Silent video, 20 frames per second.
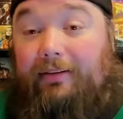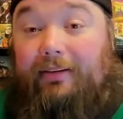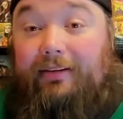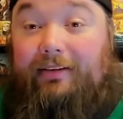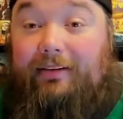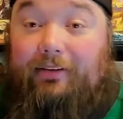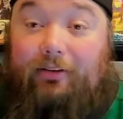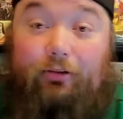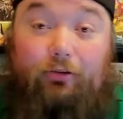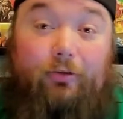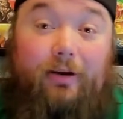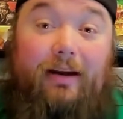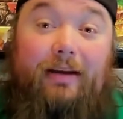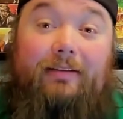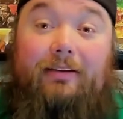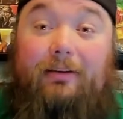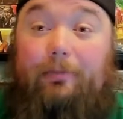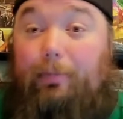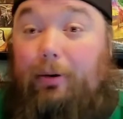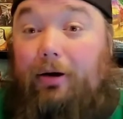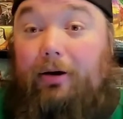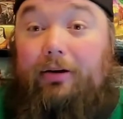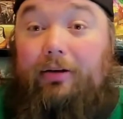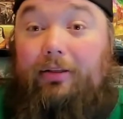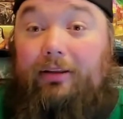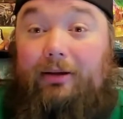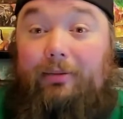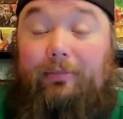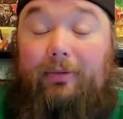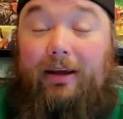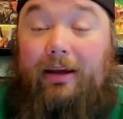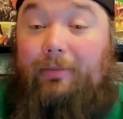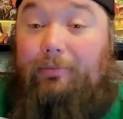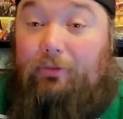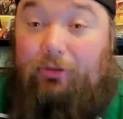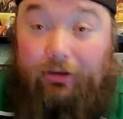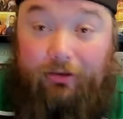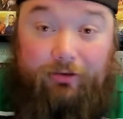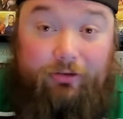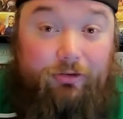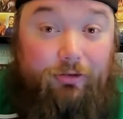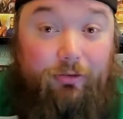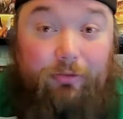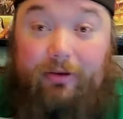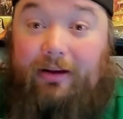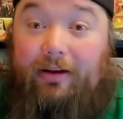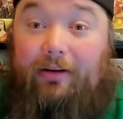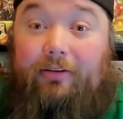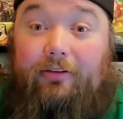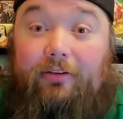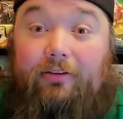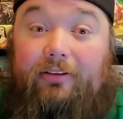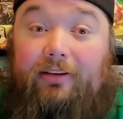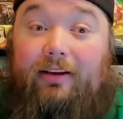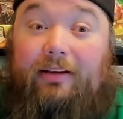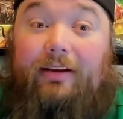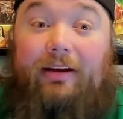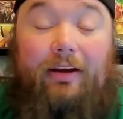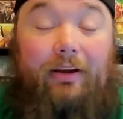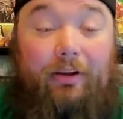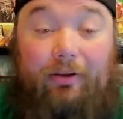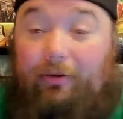This is Jurassic Park theme game, just 2-character set.